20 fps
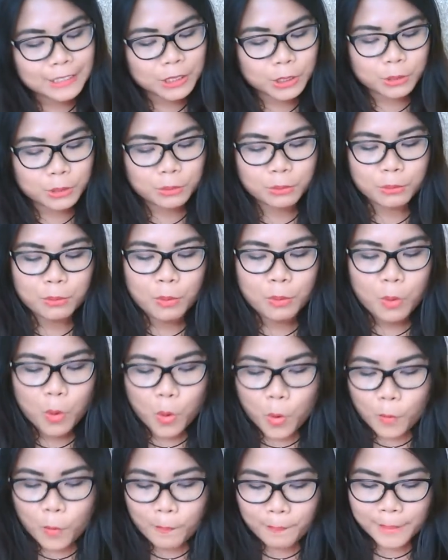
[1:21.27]
to
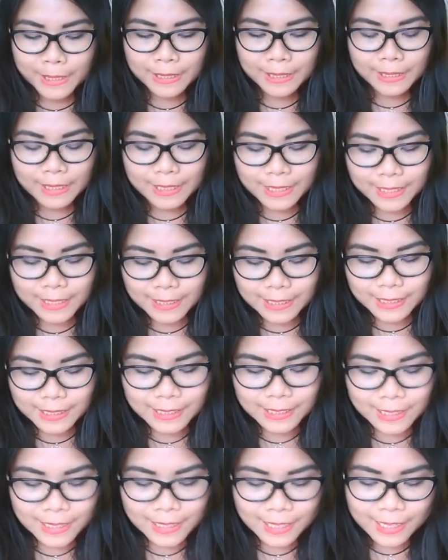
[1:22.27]
open this
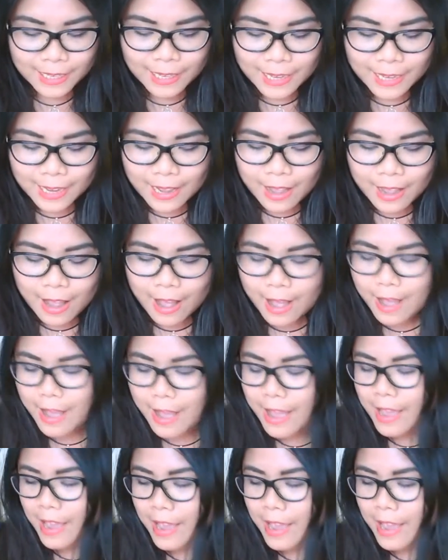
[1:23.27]
uh,